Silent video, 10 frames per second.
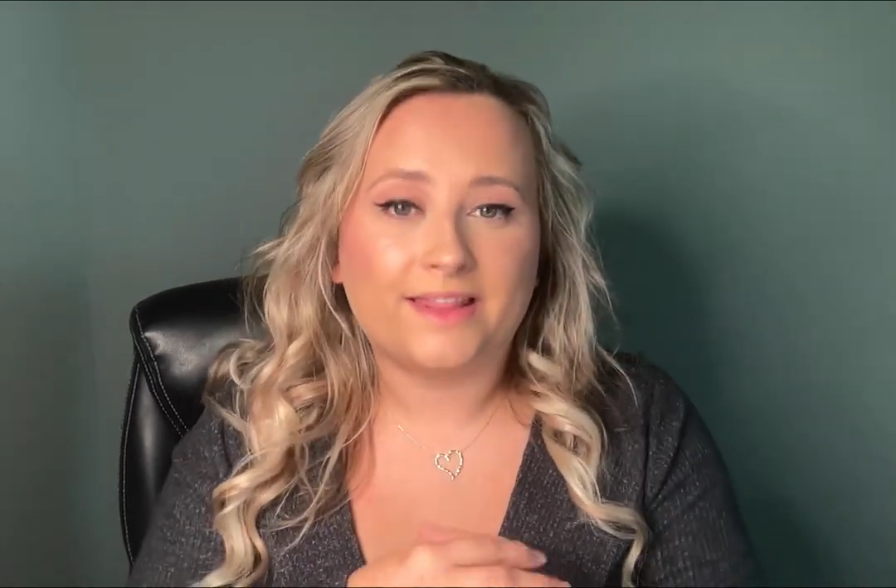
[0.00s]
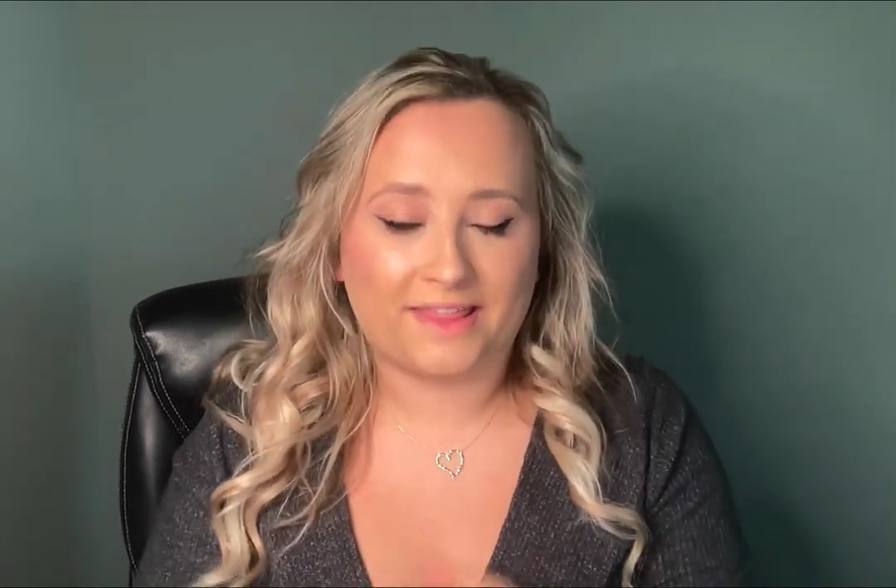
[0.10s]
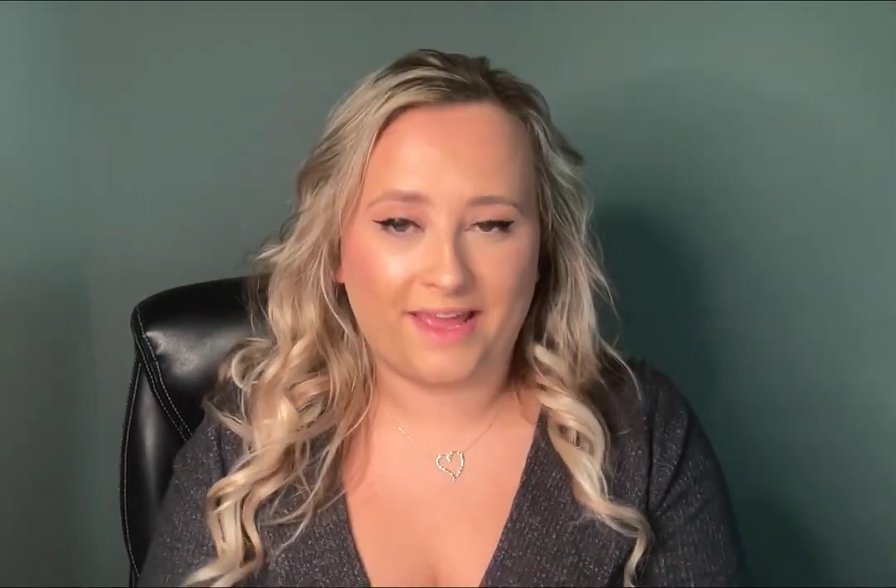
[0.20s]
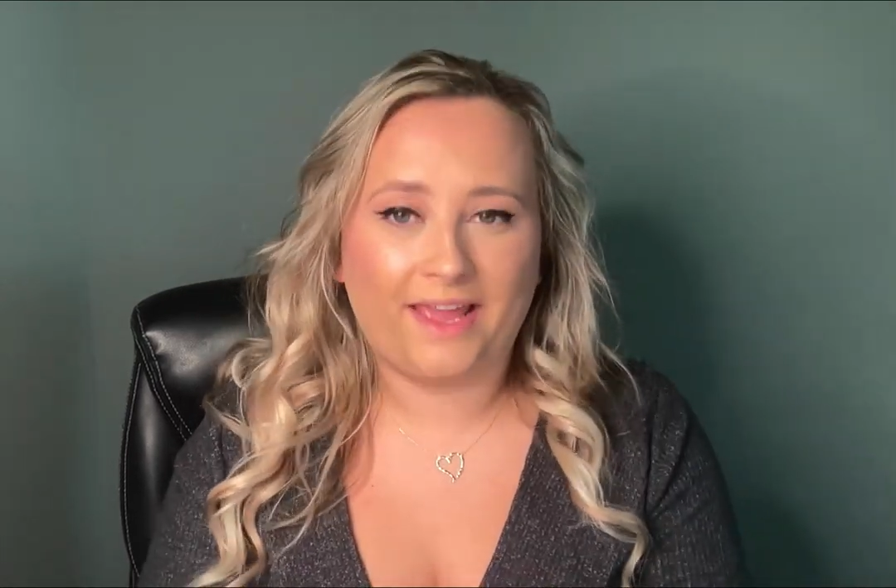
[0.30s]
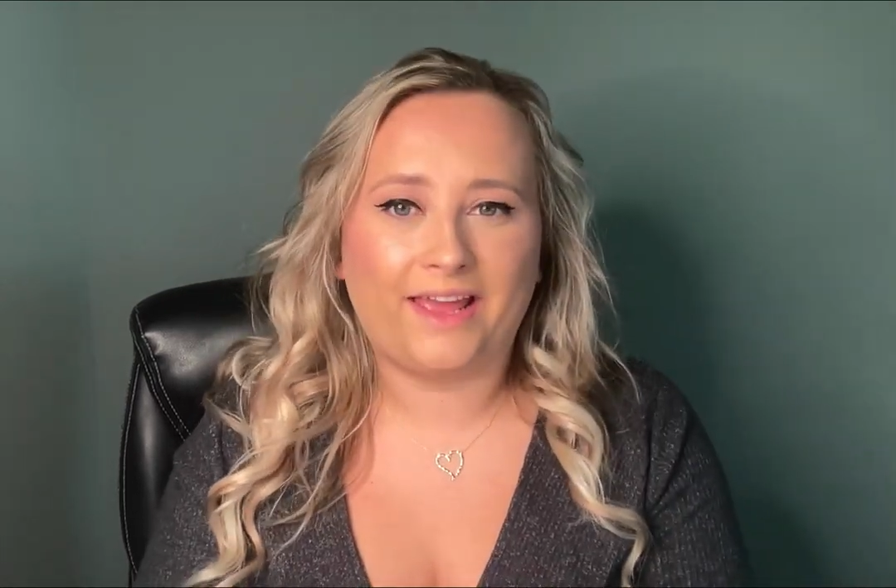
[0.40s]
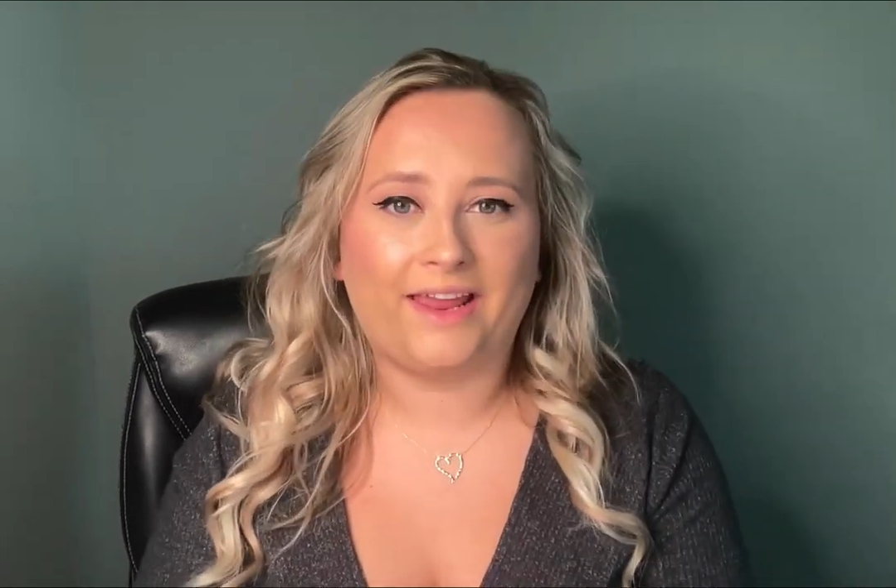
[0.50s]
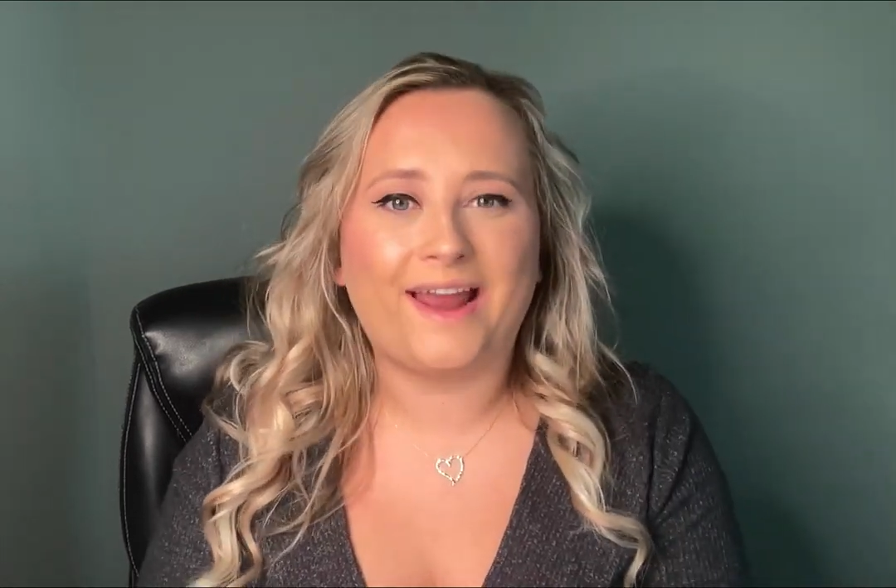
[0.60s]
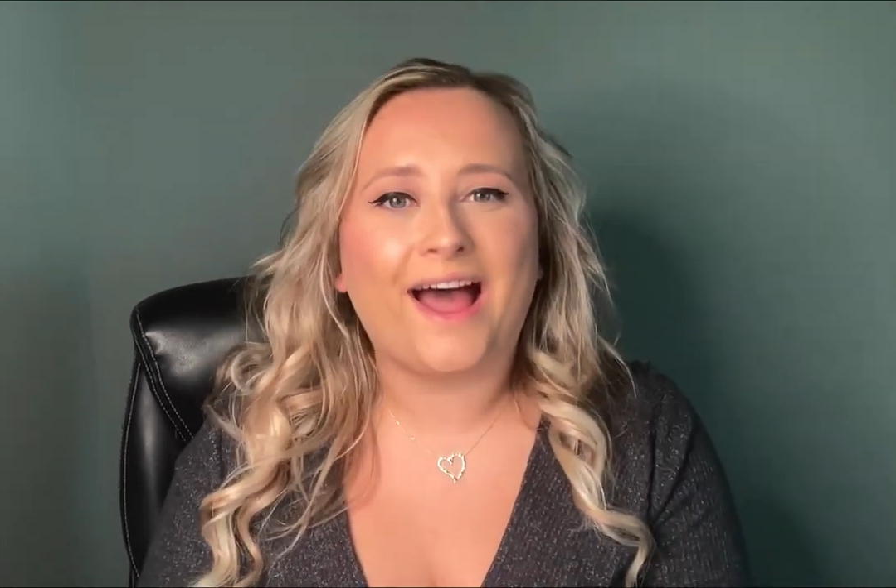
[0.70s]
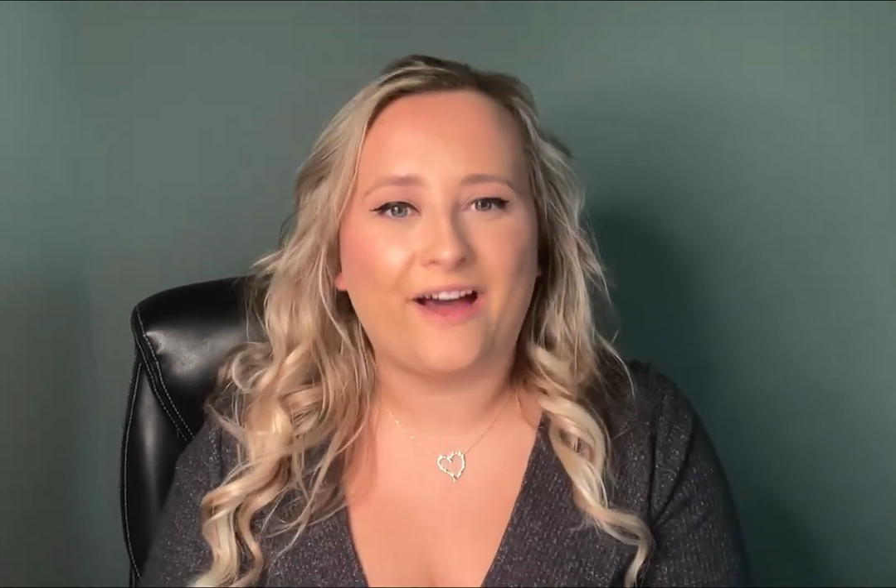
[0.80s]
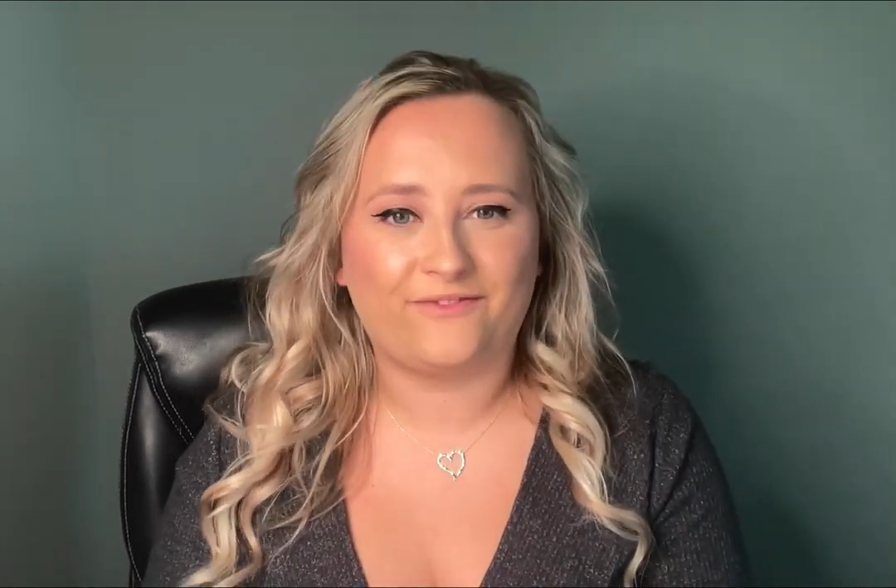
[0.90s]
Then
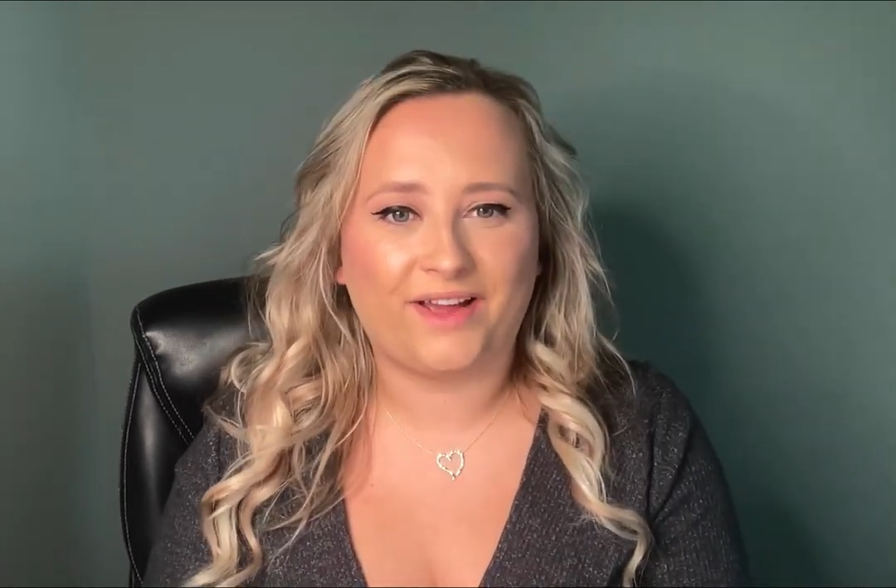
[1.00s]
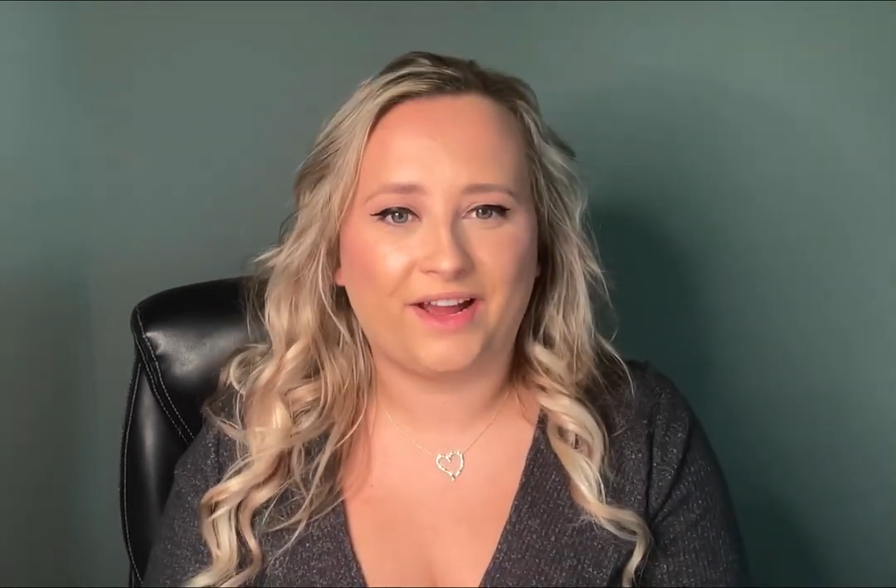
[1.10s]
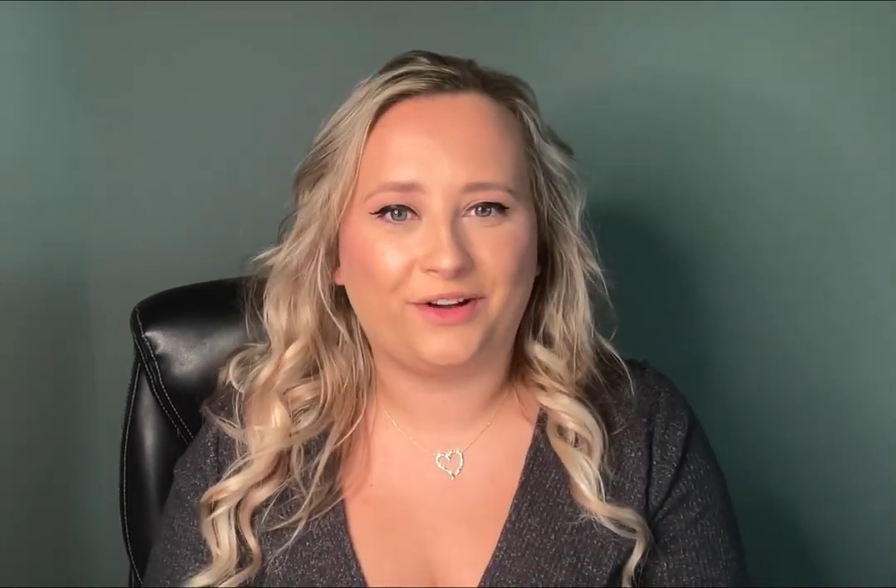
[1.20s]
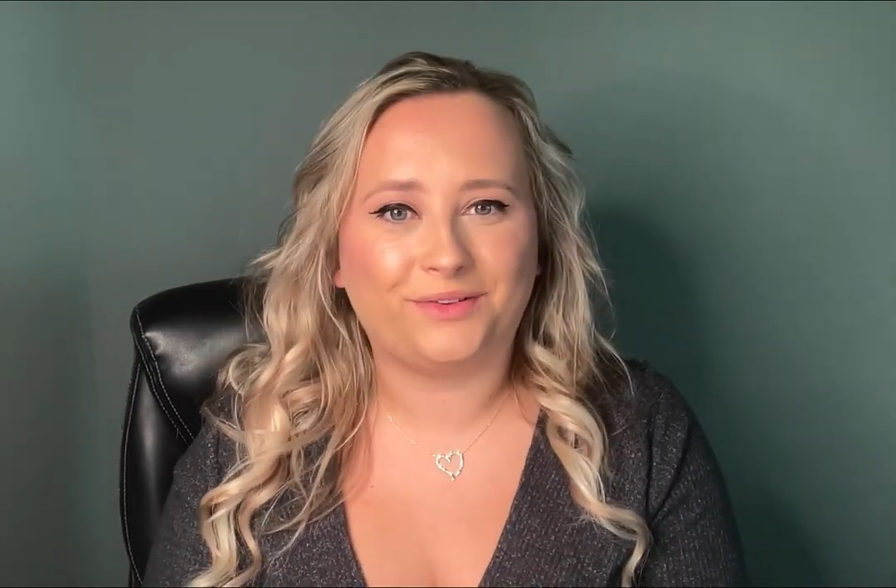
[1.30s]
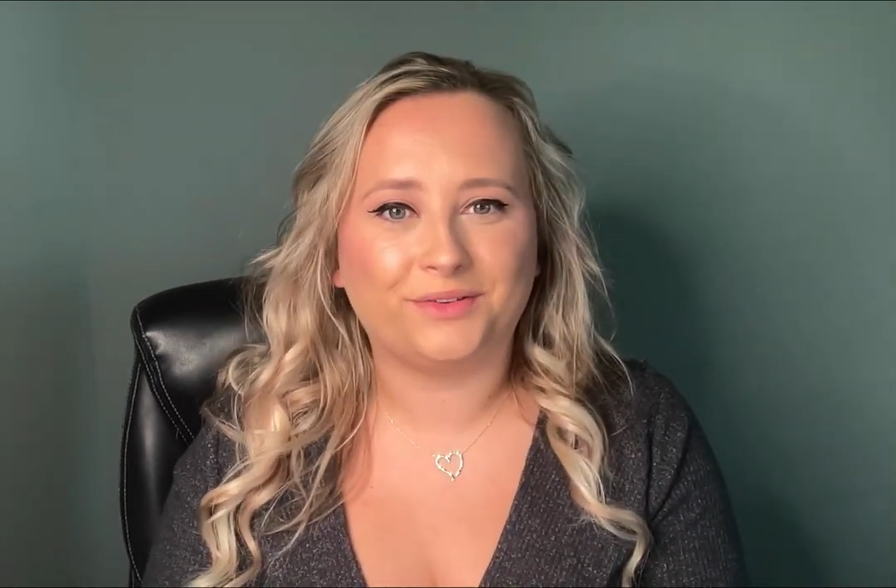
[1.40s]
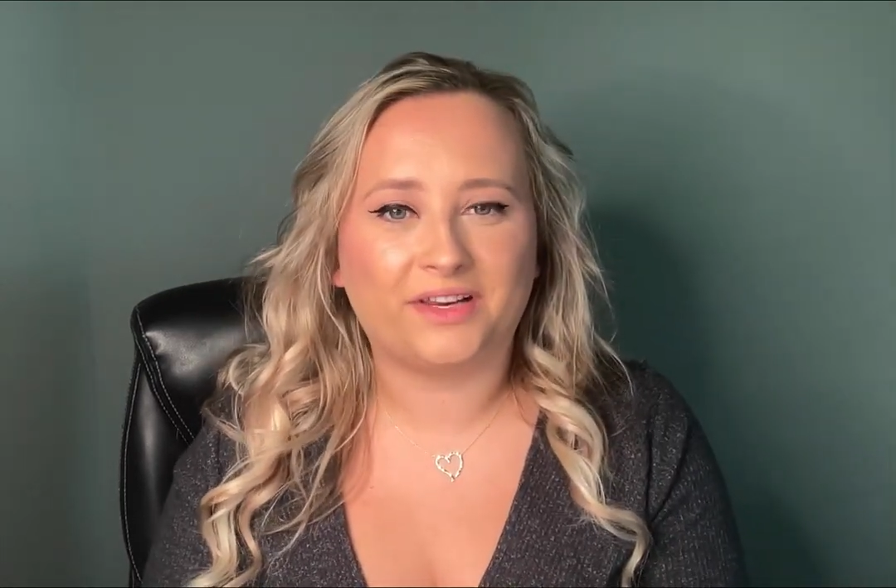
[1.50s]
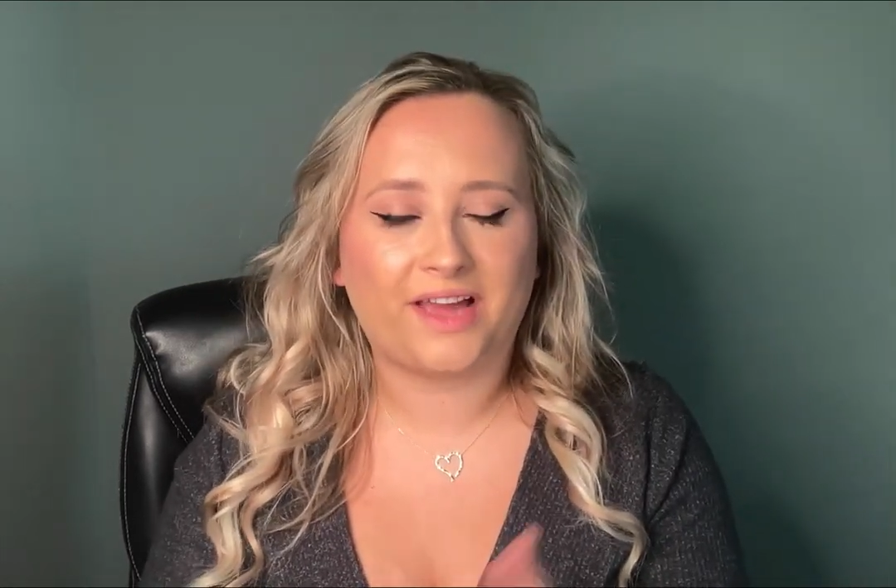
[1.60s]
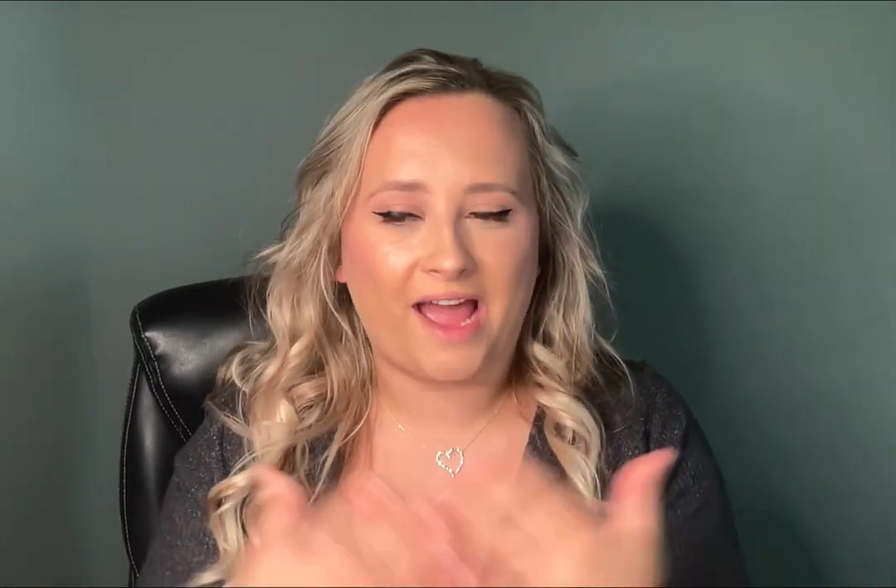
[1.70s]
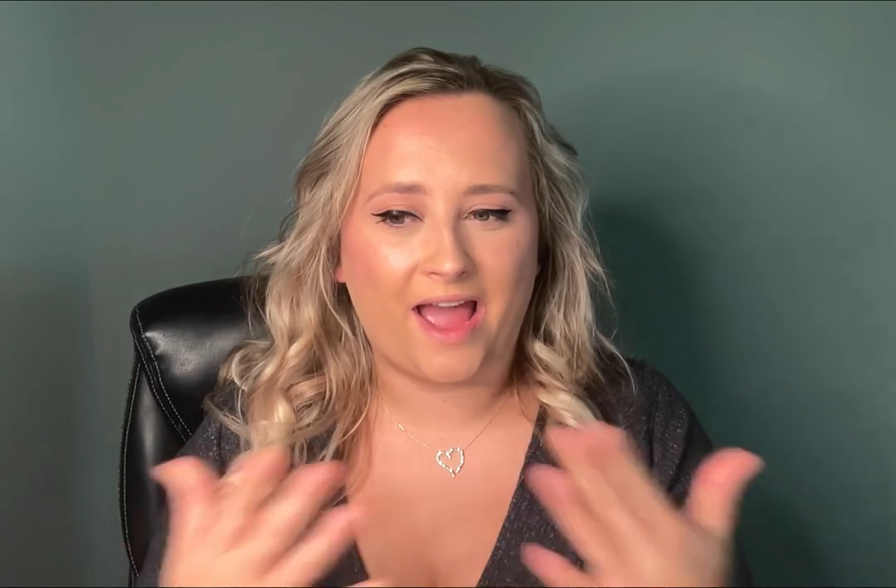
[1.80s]
I found